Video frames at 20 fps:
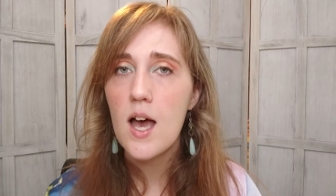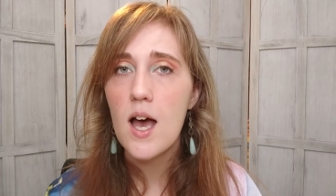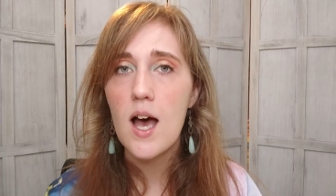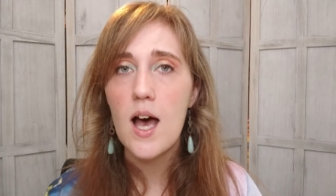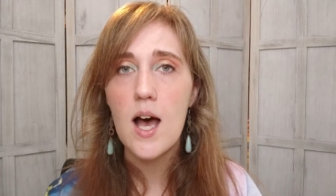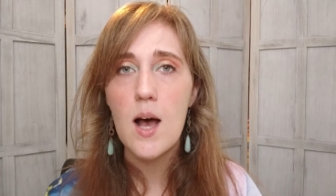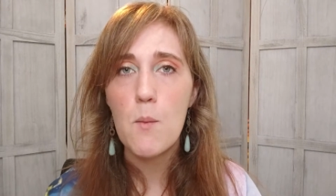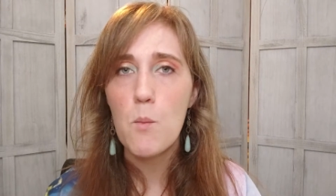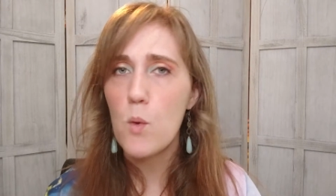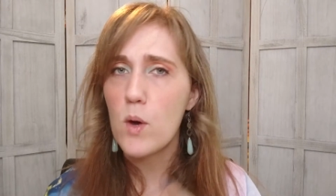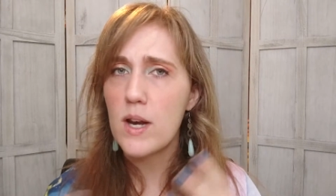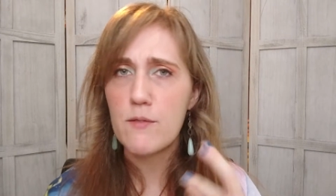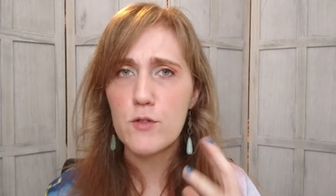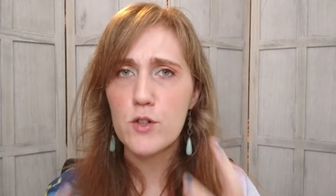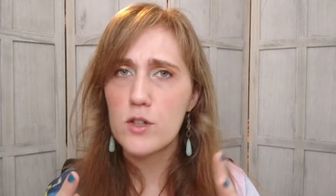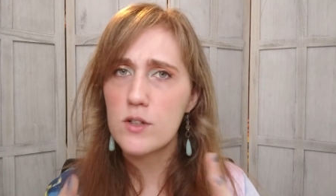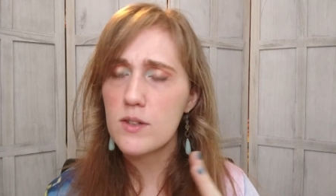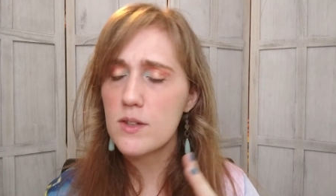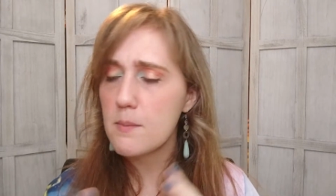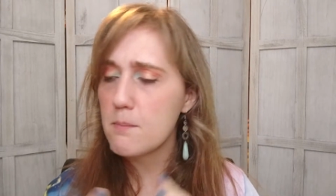
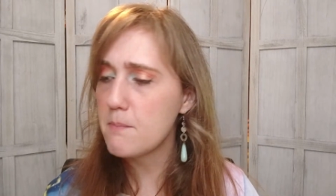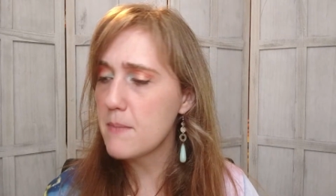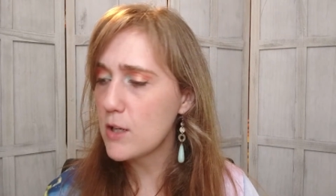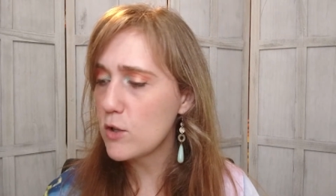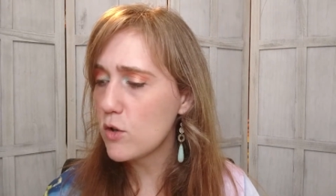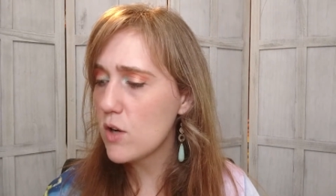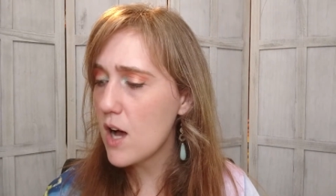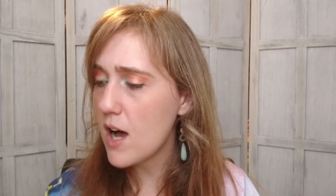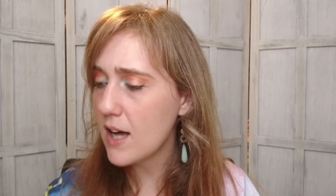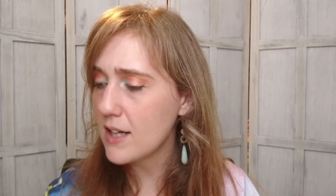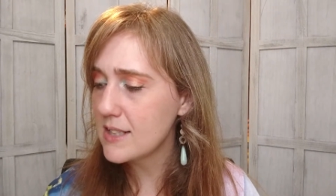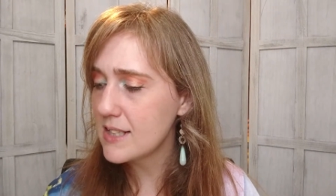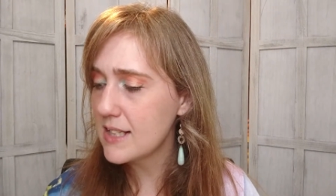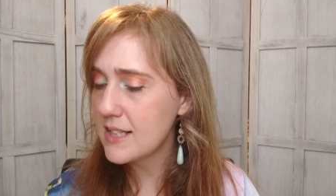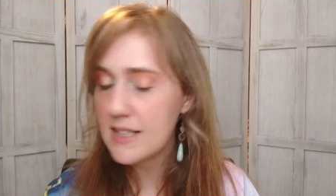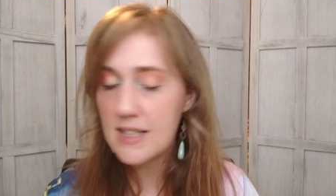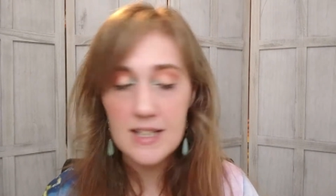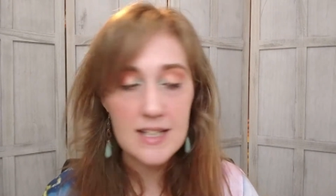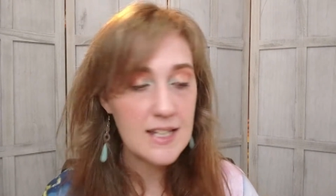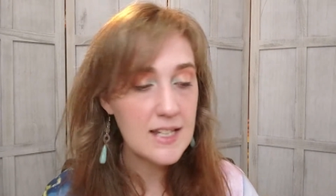whatever the metal
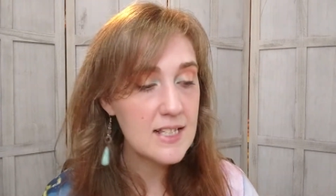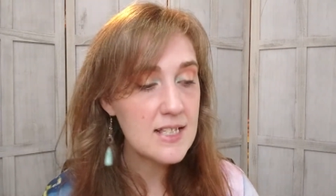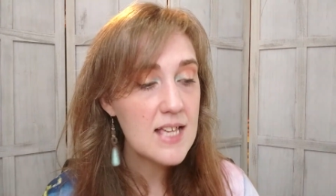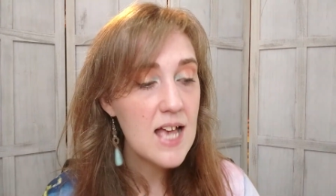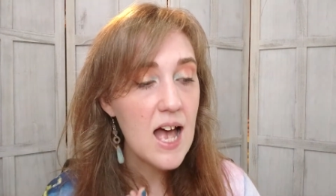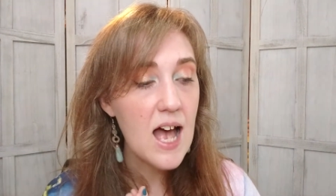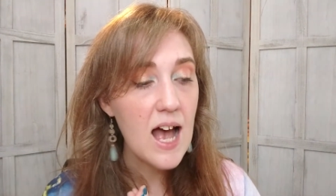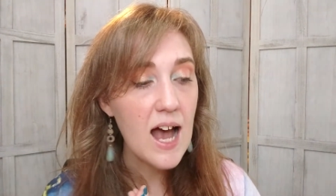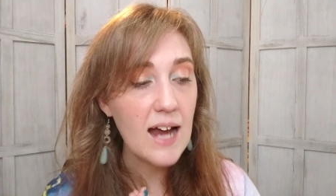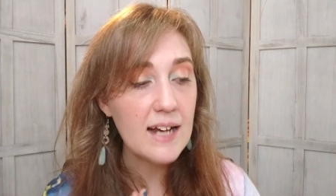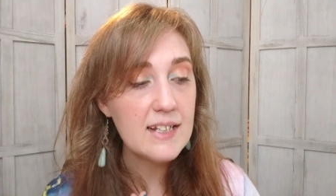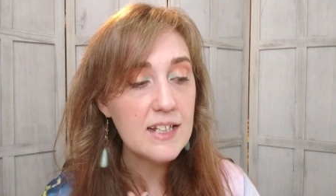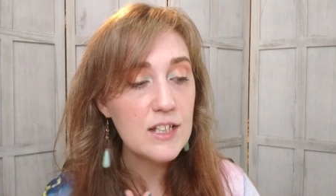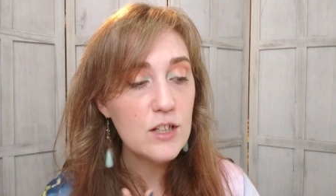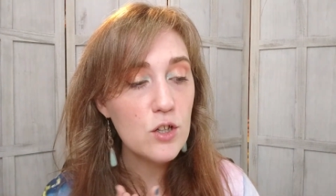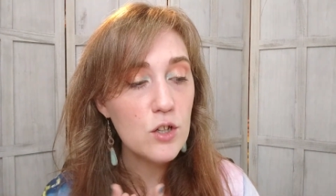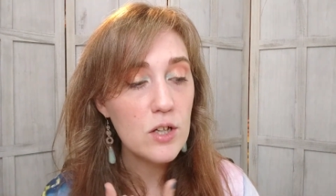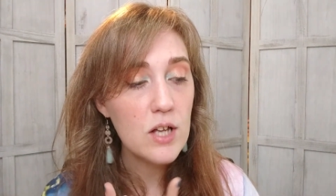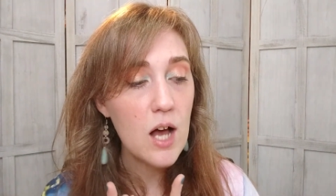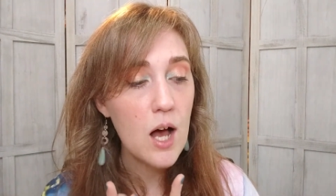content is. I did
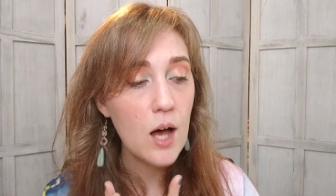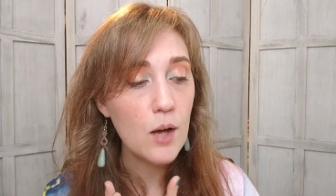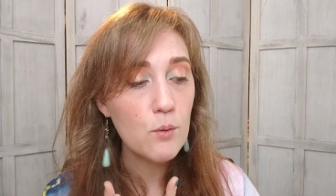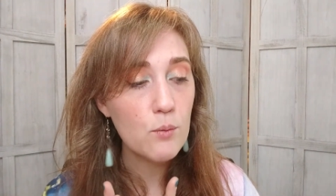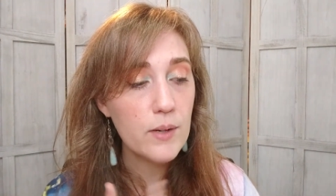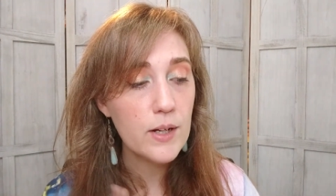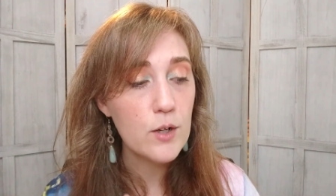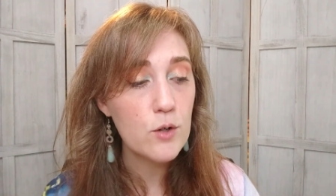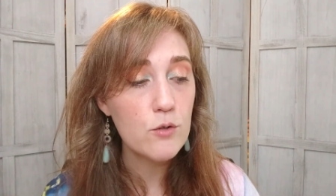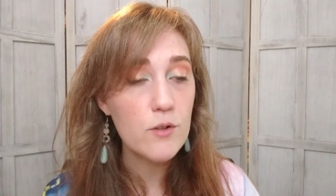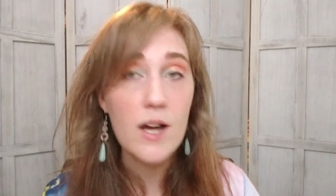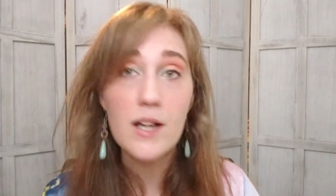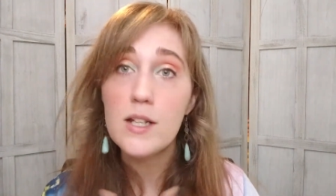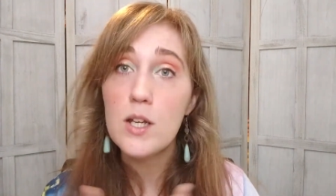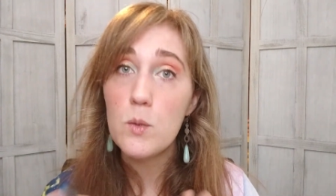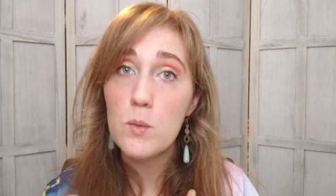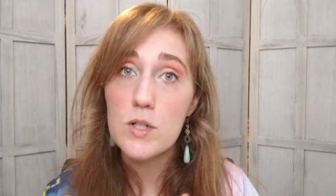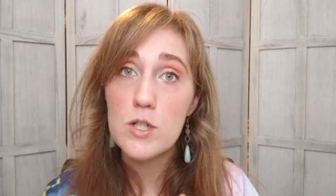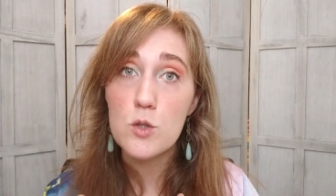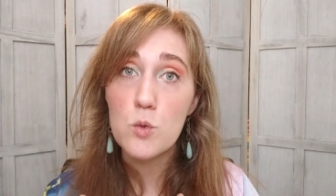look on Rio
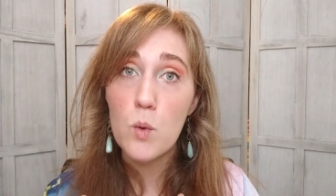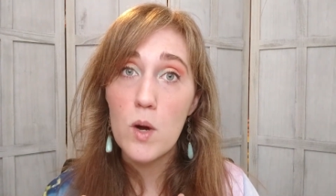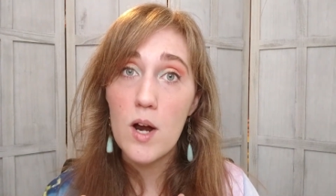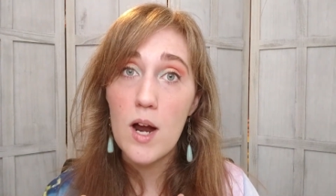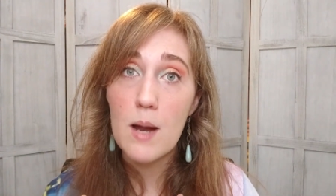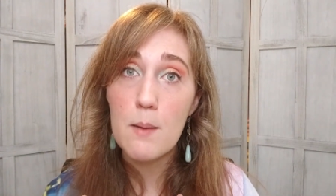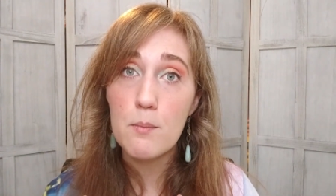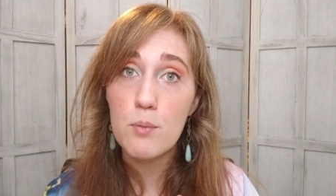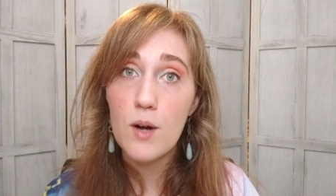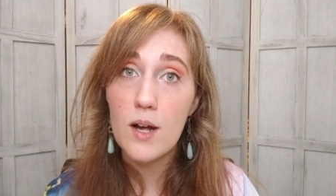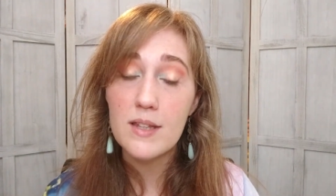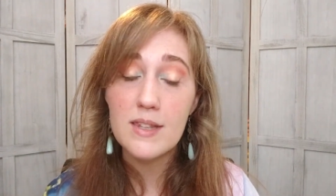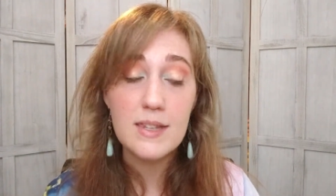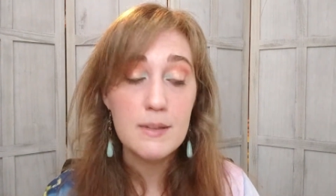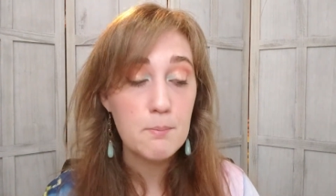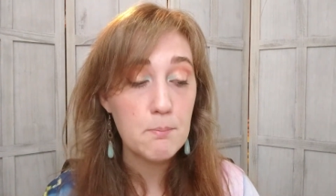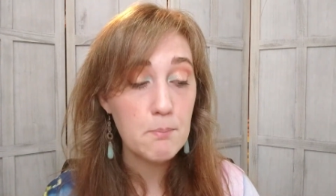Grande, which is where I bought